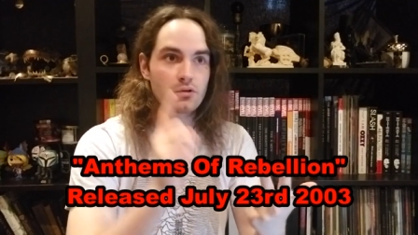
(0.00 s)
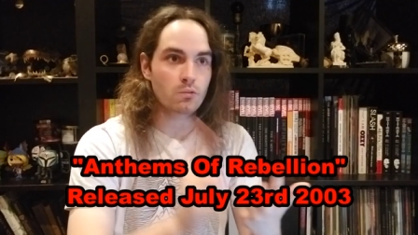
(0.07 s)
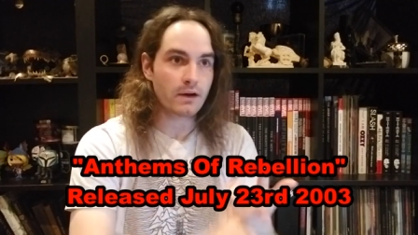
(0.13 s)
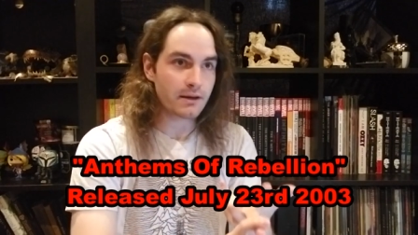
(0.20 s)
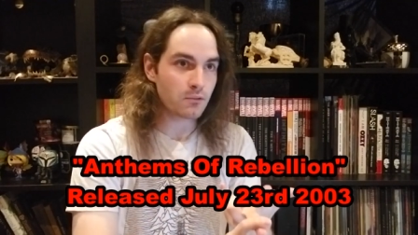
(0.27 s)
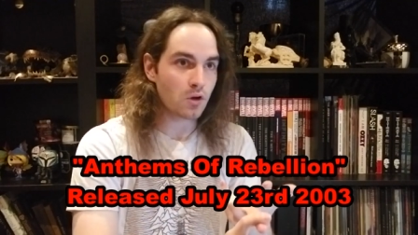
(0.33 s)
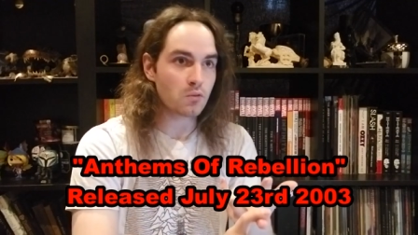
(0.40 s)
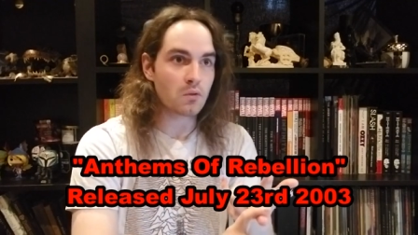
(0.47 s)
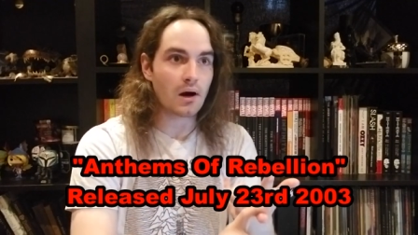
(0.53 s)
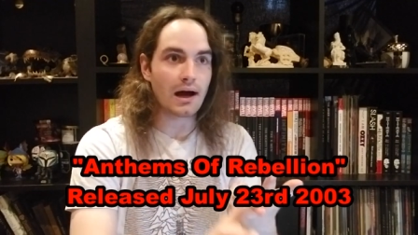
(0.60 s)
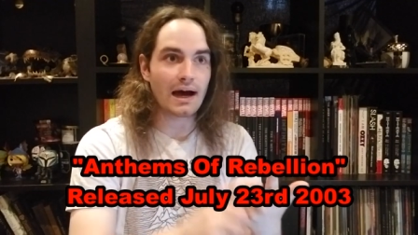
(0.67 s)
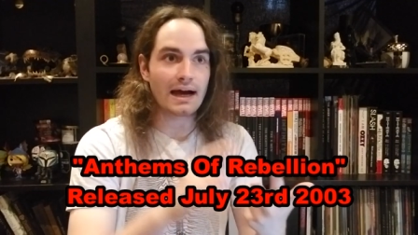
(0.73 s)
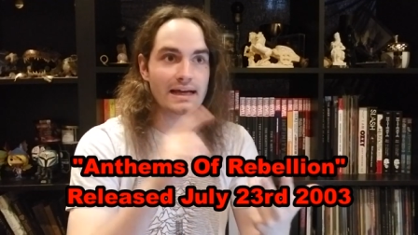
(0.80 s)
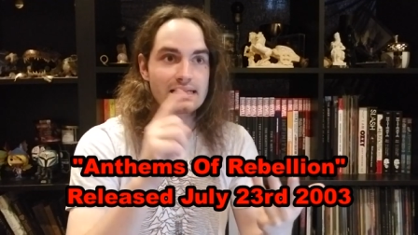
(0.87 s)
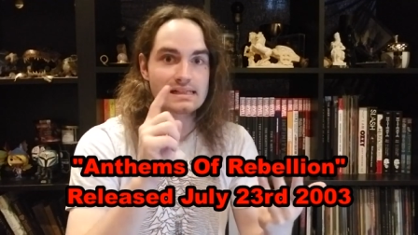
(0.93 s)
We Will
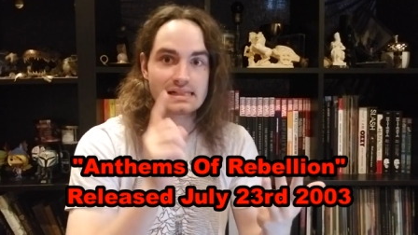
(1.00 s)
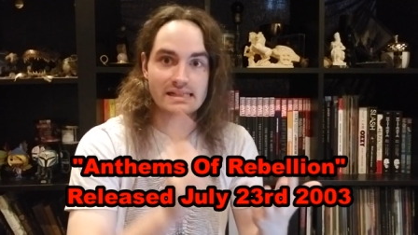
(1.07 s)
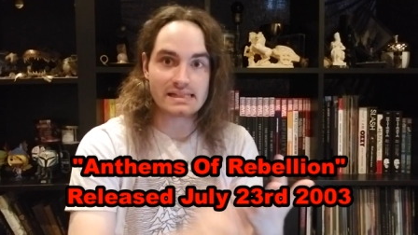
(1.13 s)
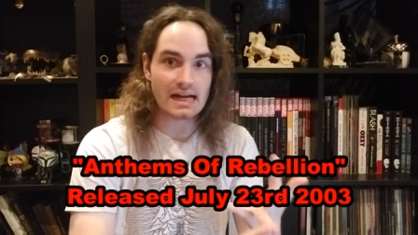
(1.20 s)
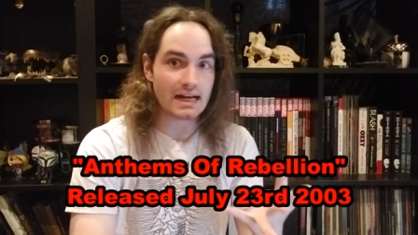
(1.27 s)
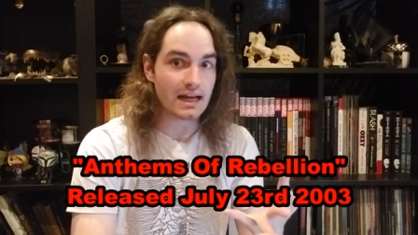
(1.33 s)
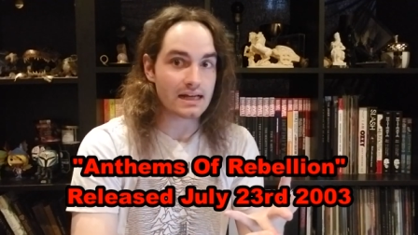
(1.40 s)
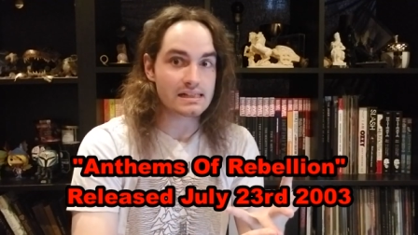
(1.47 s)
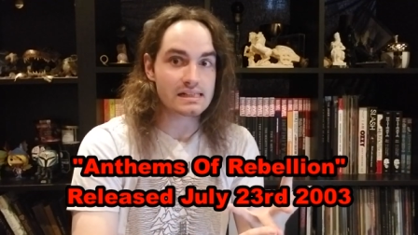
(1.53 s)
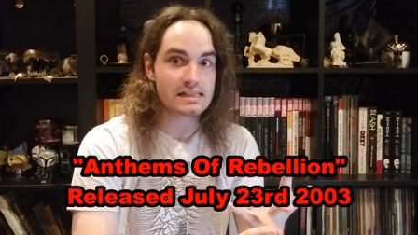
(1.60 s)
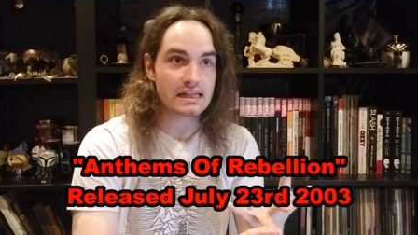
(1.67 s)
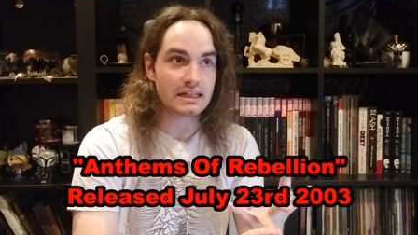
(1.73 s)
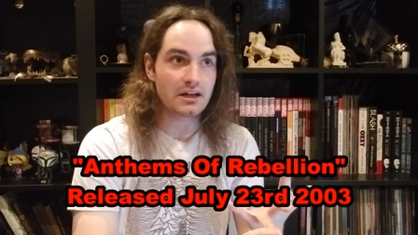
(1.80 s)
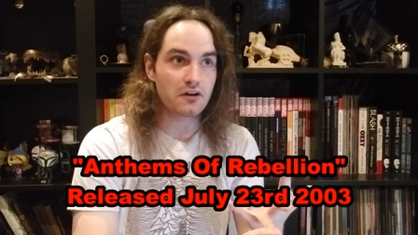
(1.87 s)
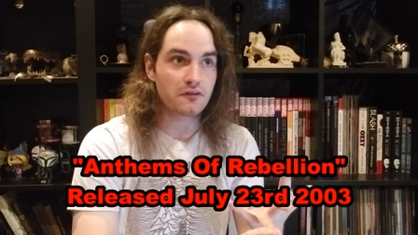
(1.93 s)
Rise, Dead Eyes
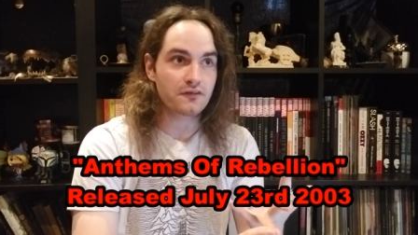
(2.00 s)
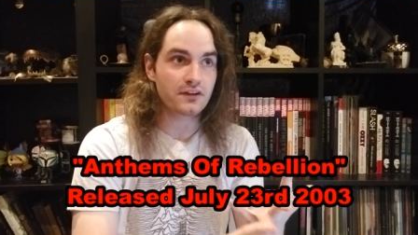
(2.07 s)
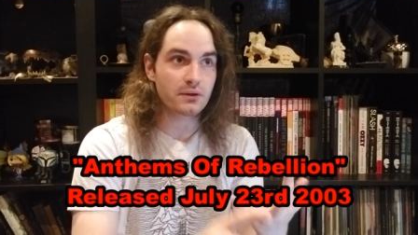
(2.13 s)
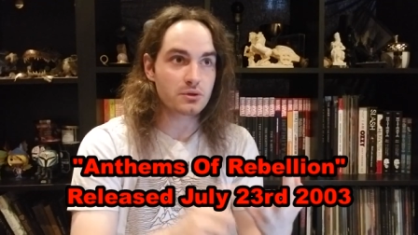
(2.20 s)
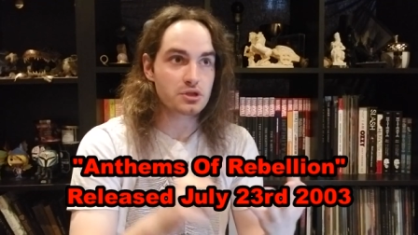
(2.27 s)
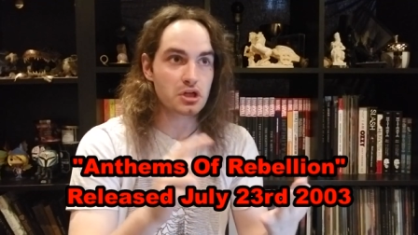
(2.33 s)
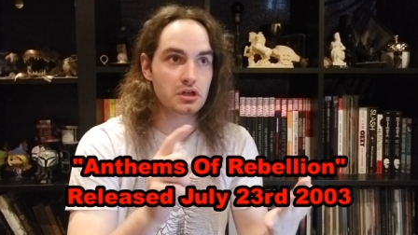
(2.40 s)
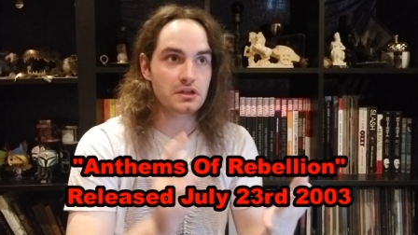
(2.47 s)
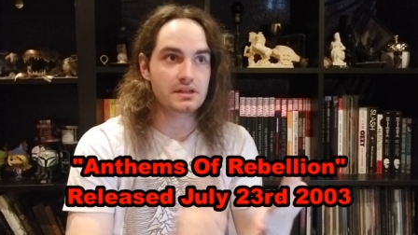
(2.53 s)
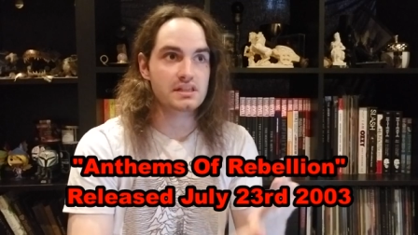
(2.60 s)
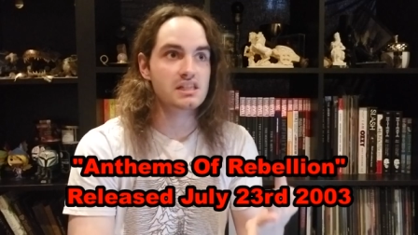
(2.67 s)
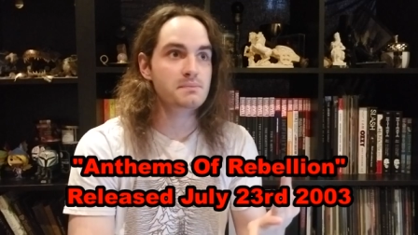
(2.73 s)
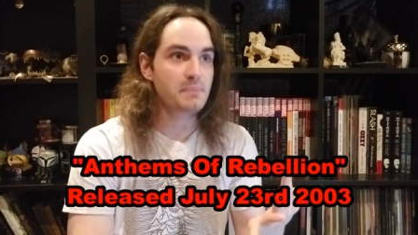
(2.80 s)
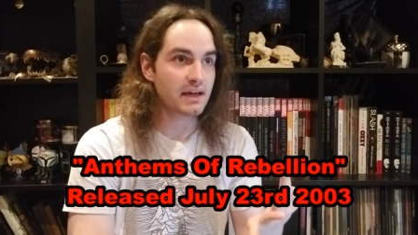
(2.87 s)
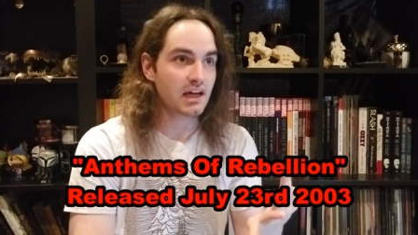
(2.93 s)
See No Future,
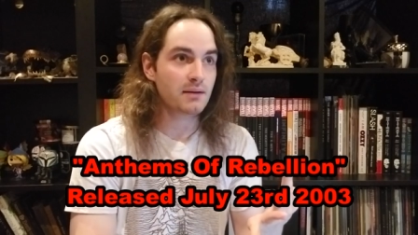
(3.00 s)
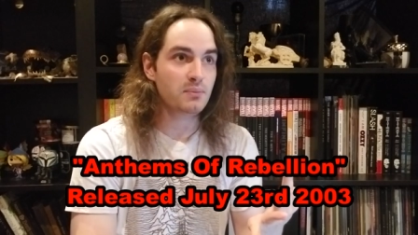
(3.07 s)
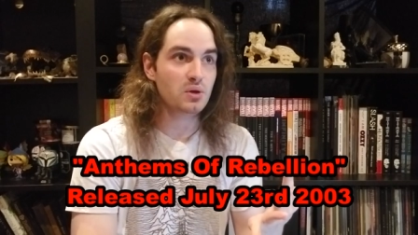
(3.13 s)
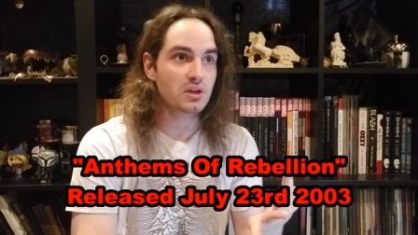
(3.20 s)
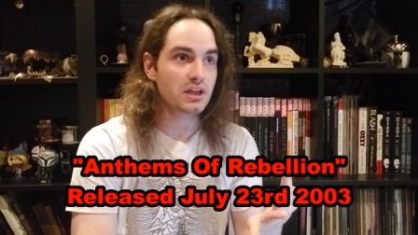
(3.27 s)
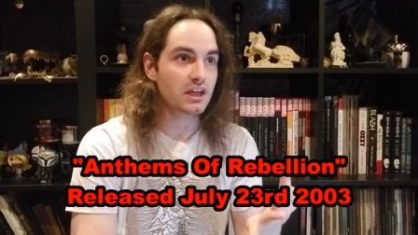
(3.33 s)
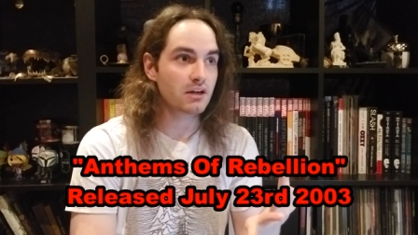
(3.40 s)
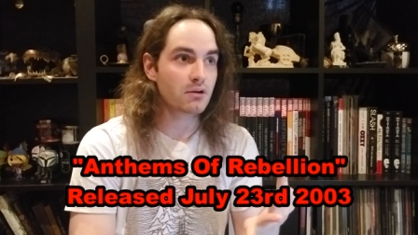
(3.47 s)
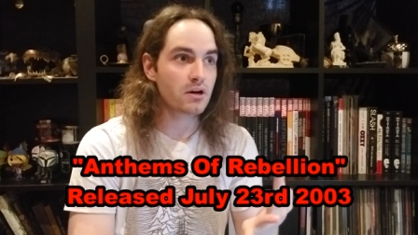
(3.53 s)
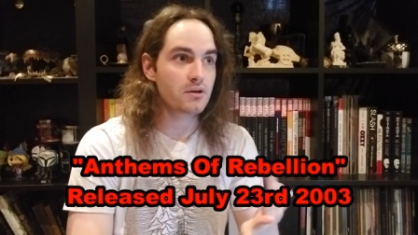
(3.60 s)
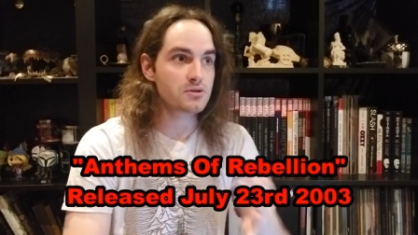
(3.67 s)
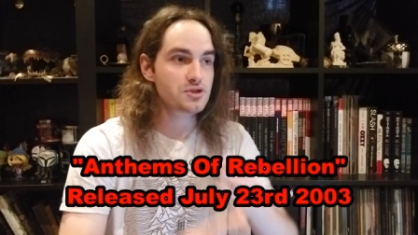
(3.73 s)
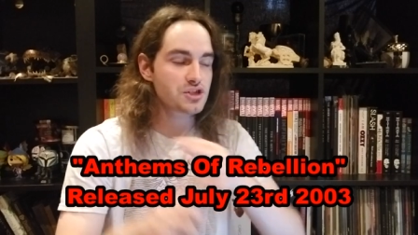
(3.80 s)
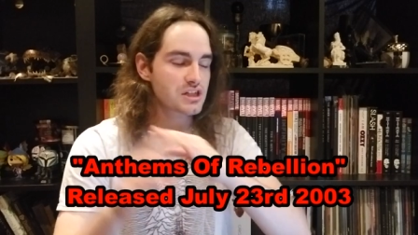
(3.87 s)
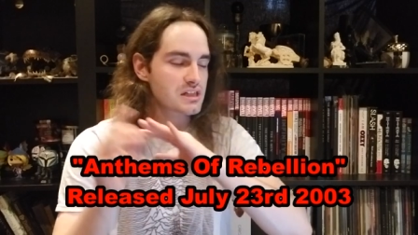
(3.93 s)
Despicable
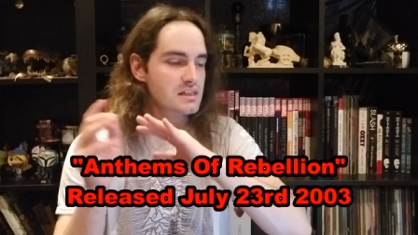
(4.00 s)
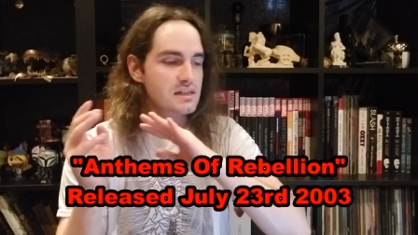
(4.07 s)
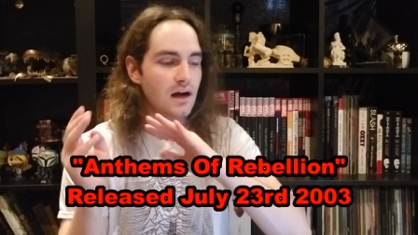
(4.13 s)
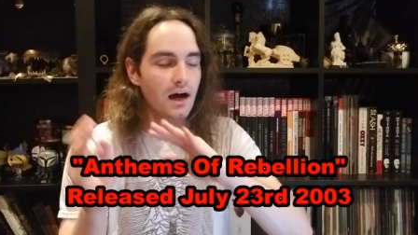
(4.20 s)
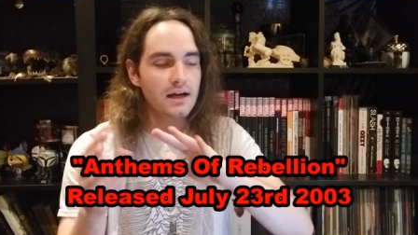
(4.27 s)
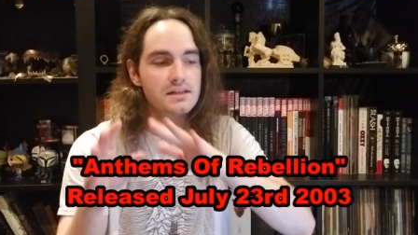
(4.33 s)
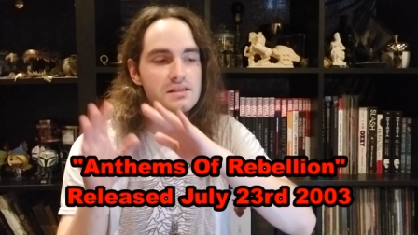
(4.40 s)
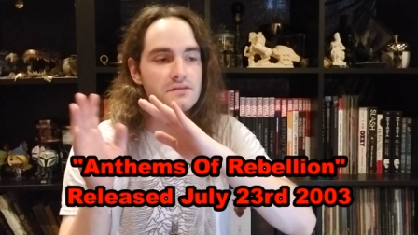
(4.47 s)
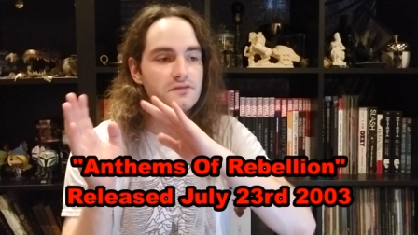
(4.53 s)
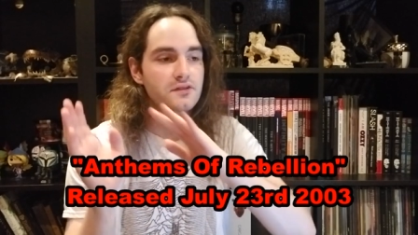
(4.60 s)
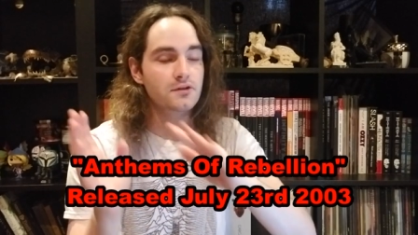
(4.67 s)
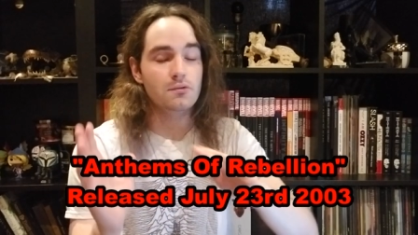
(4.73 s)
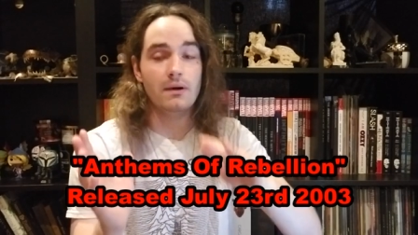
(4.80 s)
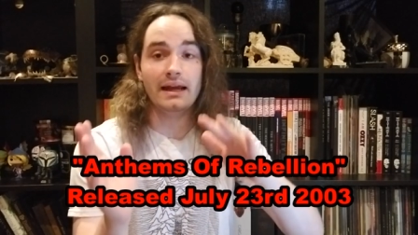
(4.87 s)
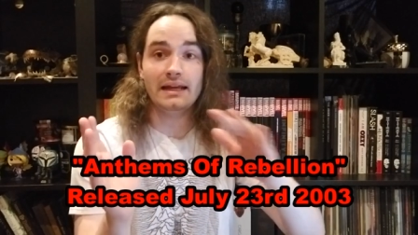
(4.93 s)
Heroes, just tons of
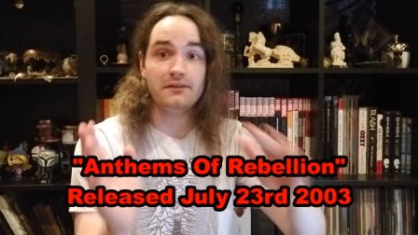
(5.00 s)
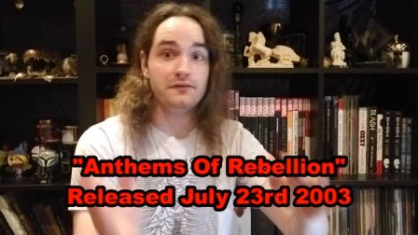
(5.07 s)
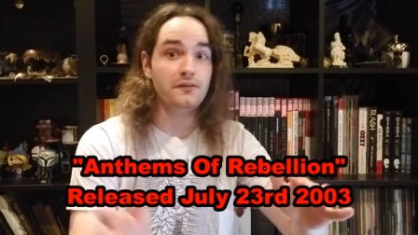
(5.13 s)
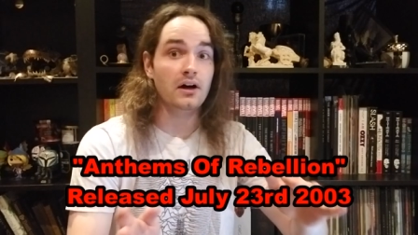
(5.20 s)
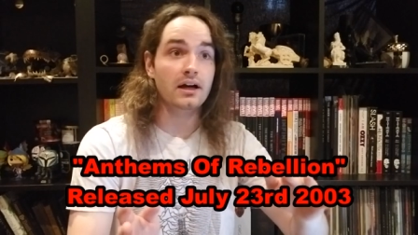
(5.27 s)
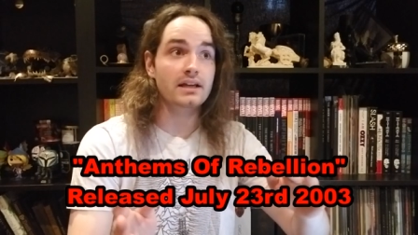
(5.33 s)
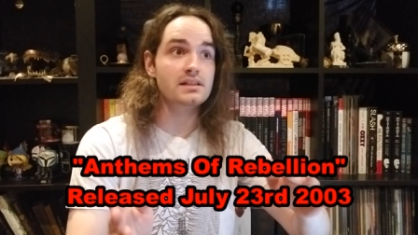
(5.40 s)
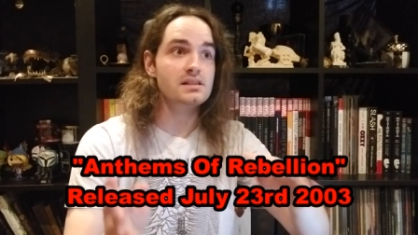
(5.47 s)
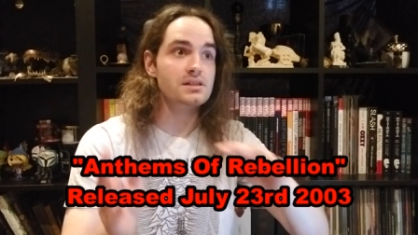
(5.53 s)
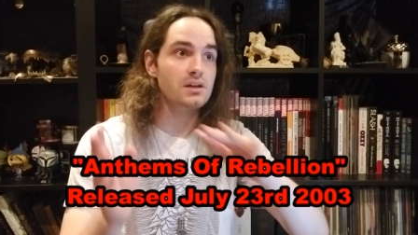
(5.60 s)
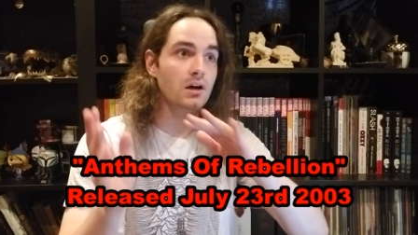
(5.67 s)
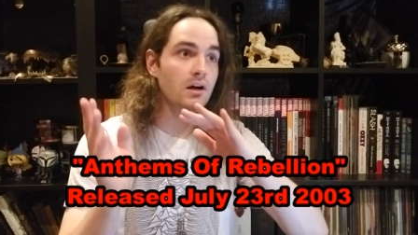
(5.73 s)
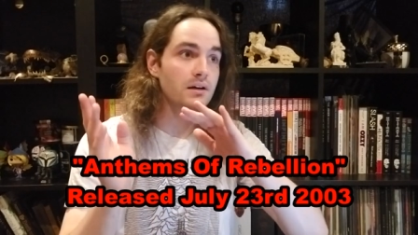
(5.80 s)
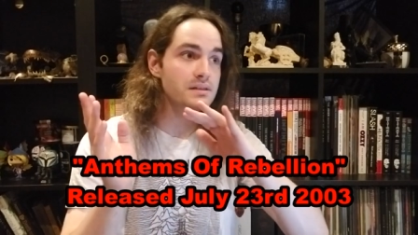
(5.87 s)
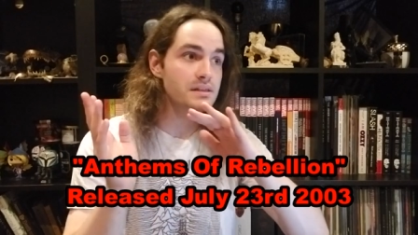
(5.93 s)
great fucking
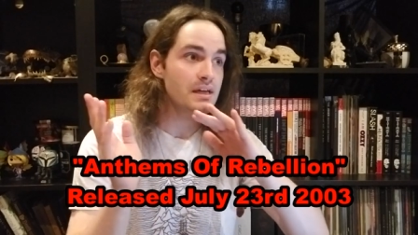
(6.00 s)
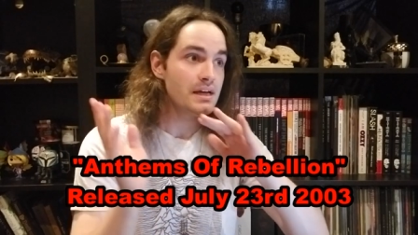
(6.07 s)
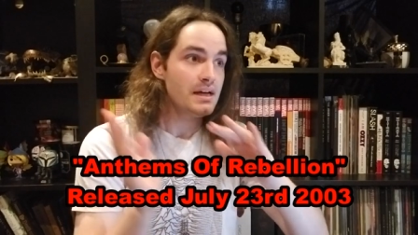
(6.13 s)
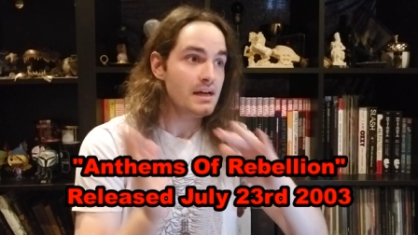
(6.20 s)
songs